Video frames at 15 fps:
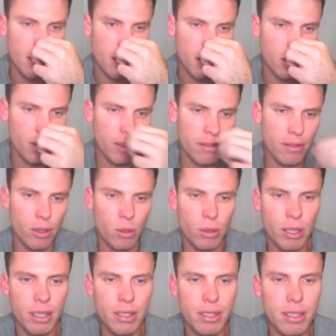Going
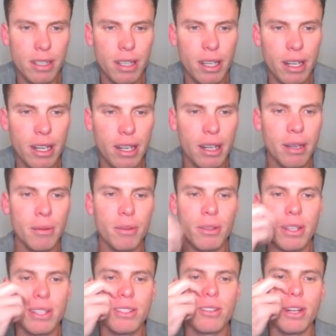forward, uh, we'll
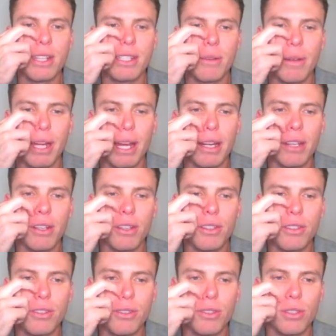need to trade someone out. I'm not
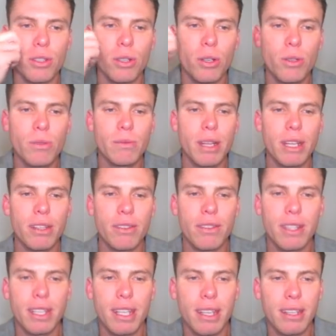too sure who, either of the
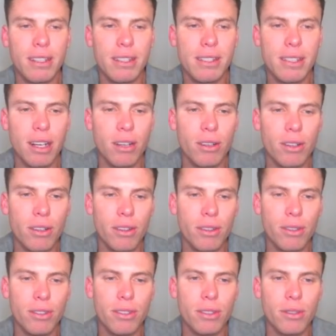Kings, Tungo,
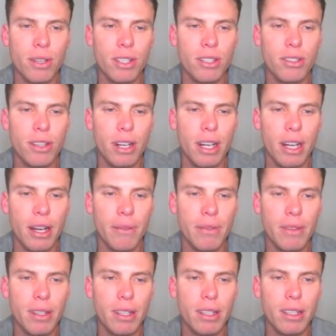thoughts on who I should trade out.
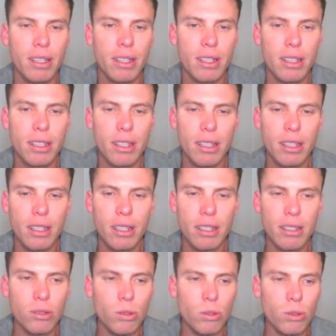
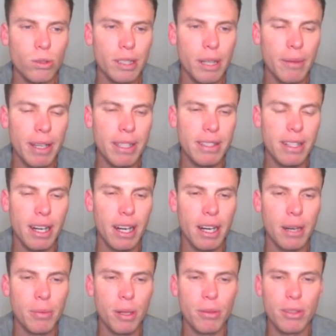Ooh, that makes it hard. I
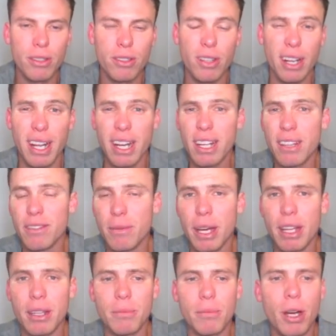probably wouldn't trade any of them out
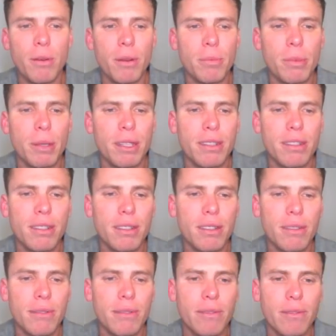at the moment, but
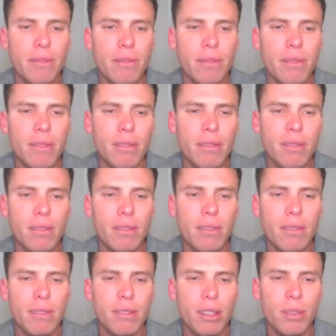
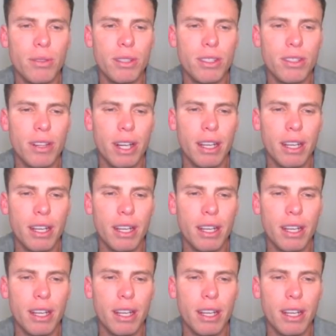who would you trade?